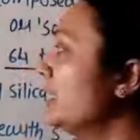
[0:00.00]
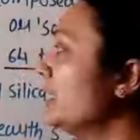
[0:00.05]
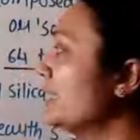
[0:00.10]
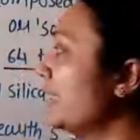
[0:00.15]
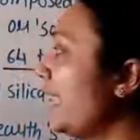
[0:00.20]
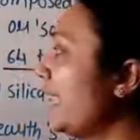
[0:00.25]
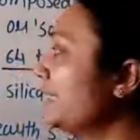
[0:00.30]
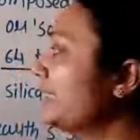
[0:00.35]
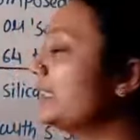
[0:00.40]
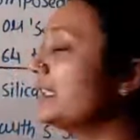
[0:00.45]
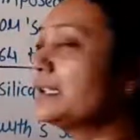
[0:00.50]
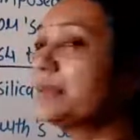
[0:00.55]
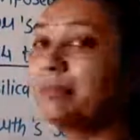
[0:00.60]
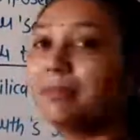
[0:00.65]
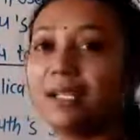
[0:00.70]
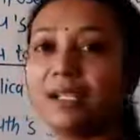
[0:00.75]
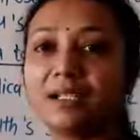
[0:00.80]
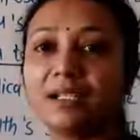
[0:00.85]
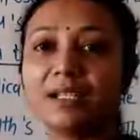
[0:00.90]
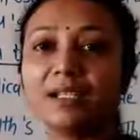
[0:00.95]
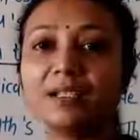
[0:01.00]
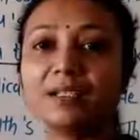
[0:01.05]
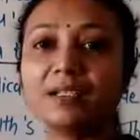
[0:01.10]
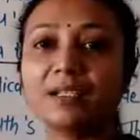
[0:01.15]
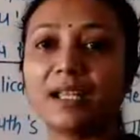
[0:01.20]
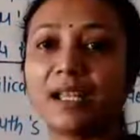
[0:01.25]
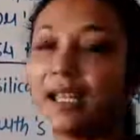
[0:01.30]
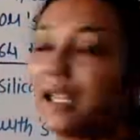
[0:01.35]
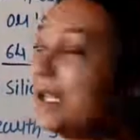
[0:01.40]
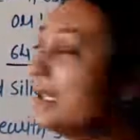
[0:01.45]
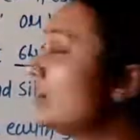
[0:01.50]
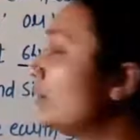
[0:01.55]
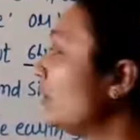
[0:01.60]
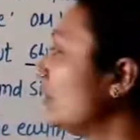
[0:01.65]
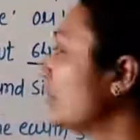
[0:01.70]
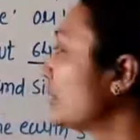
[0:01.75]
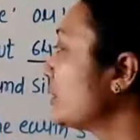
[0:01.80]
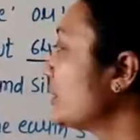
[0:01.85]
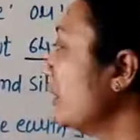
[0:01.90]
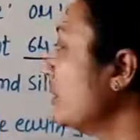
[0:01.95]
lighter minerals and
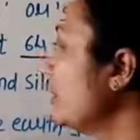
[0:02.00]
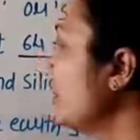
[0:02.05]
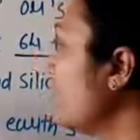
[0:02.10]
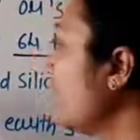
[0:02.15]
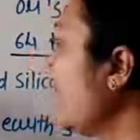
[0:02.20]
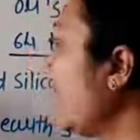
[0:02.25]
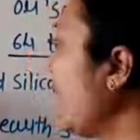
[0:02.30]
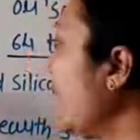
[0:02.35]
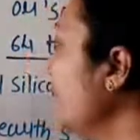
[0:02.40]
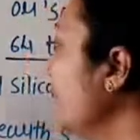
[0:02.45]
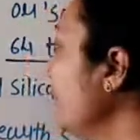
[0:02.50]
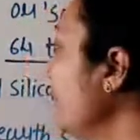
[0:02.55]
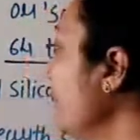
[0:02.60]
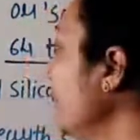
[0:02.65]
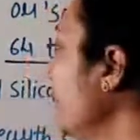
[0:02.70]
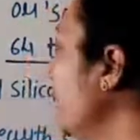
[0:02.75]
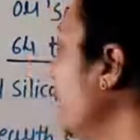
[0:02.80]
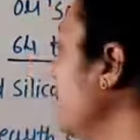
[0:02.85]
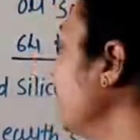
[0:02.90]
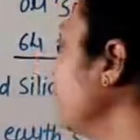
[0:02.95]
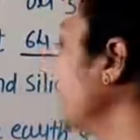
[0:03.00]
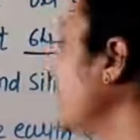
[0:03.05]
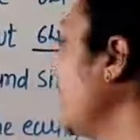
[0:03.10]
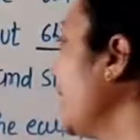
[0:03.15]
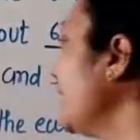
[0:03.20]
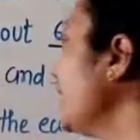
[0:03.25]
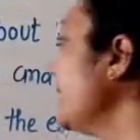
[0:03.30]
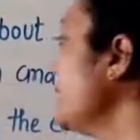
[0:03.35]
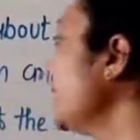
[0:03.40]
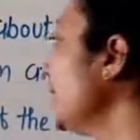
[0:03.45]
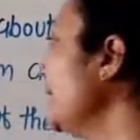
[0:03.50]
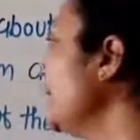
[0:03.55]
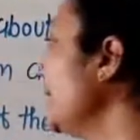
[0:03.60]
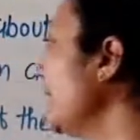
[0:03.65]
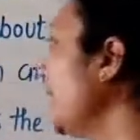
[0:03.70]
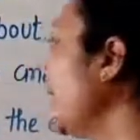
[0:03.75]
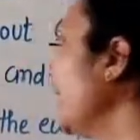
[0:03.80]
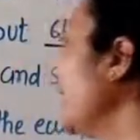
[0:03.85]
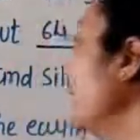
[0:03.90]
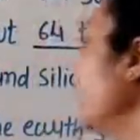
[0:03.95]
also aluminium and silica.